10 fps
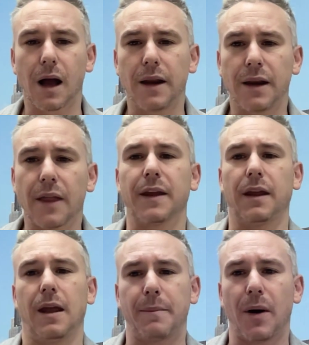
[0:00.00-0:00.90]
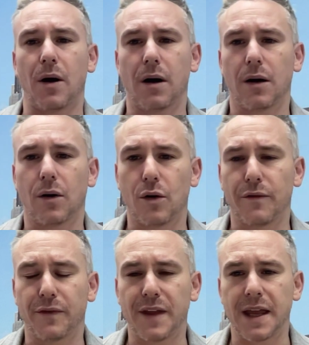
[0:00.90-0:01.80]
Another key part
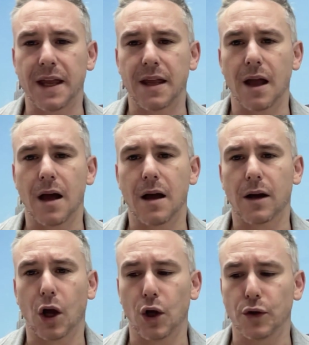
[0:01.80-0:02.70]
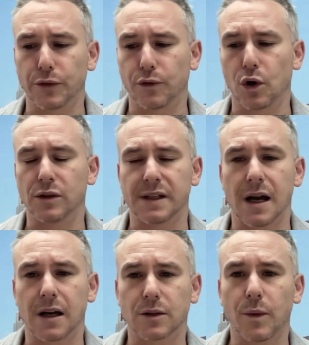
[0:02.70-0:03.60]
of the code of
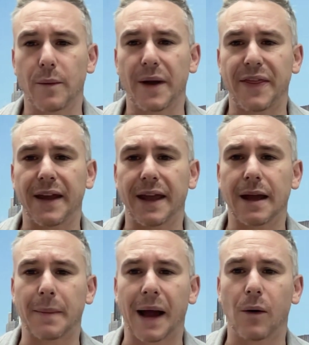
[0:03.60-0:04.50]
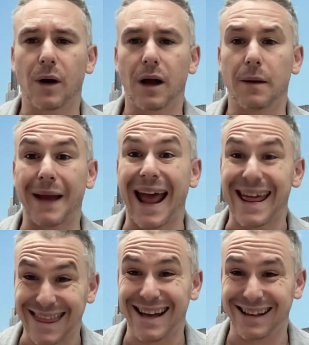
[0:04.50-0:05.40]
conduct when we're thinking about
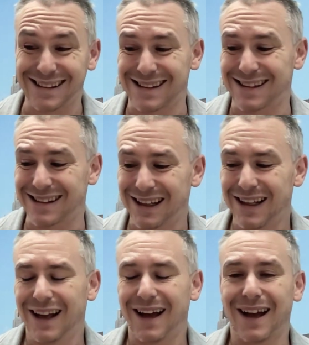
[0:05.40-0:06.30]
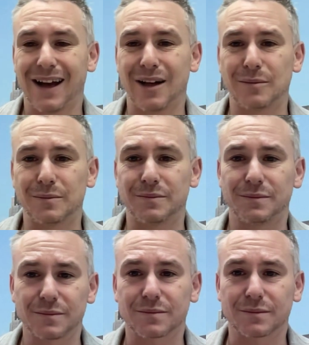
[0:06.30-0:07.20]
ethics
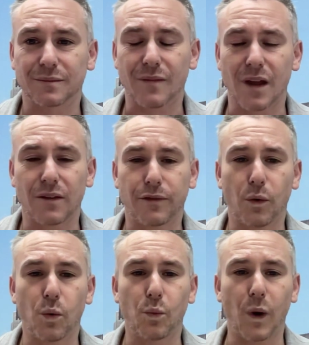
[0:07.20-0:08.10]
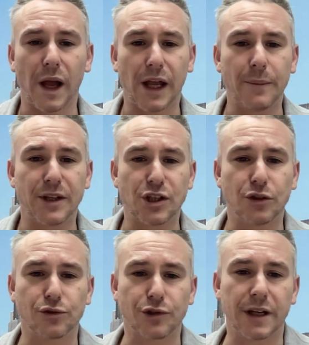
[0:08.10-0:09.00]
for working with
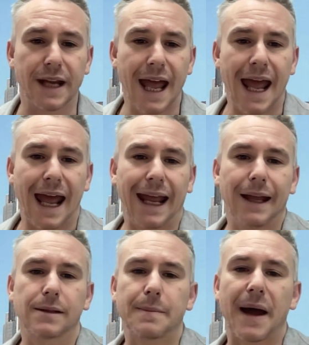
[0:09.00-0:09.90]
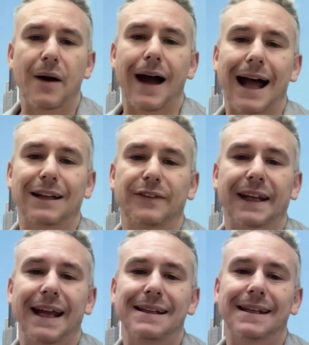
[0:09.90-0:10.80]
children is about
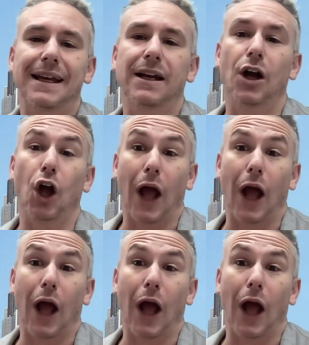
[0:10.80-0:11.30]
advocating